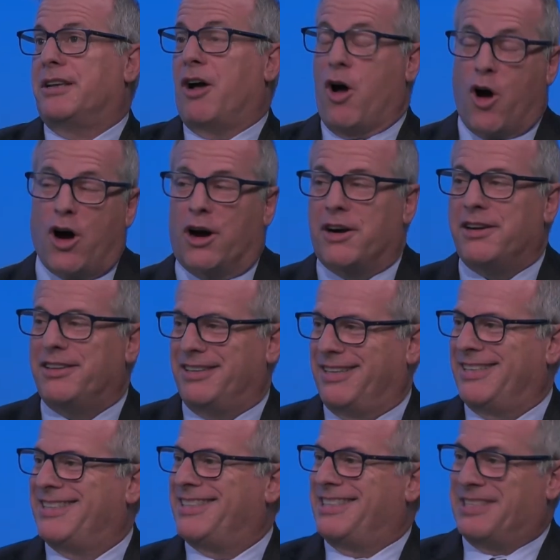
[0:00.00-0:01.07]
hard.
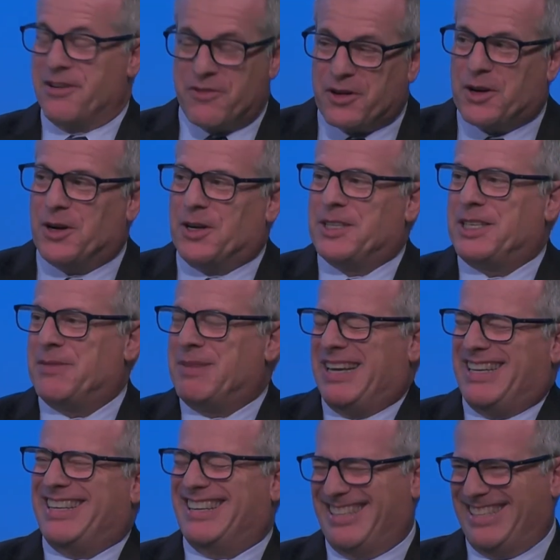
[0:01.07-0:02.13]
It's difficult. I was going
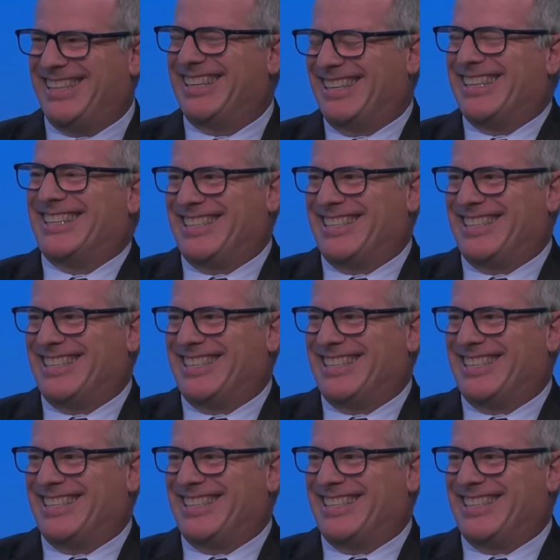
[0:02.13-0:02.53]
to say it's got to be